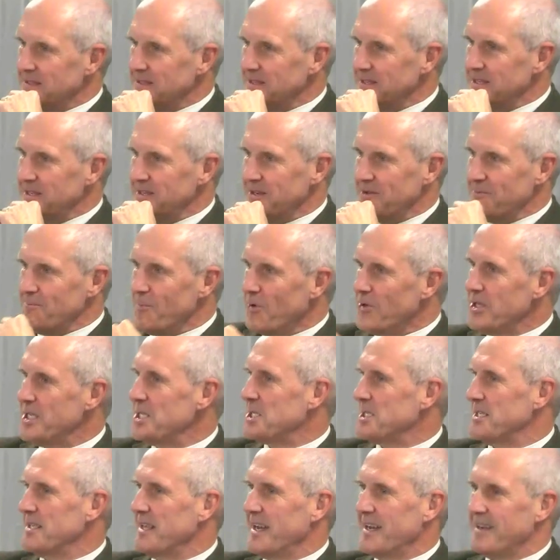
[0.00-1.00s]
you know,
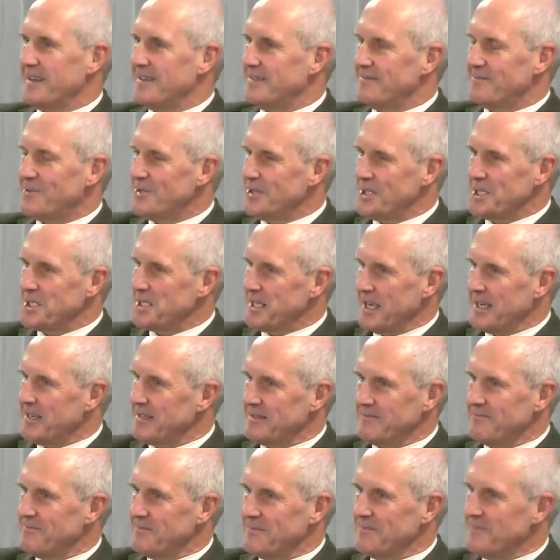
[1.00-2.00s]
monitor that, monitor that
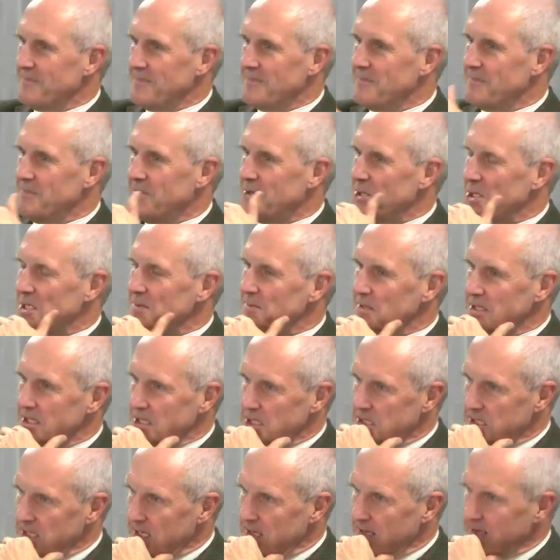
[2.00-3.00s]

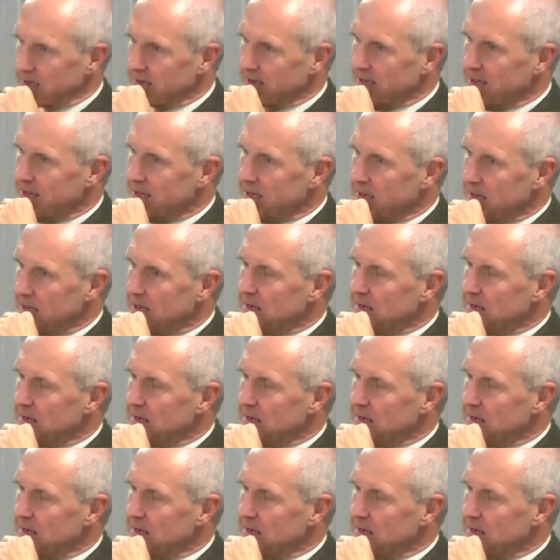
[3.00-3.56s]
possibility. Yeah.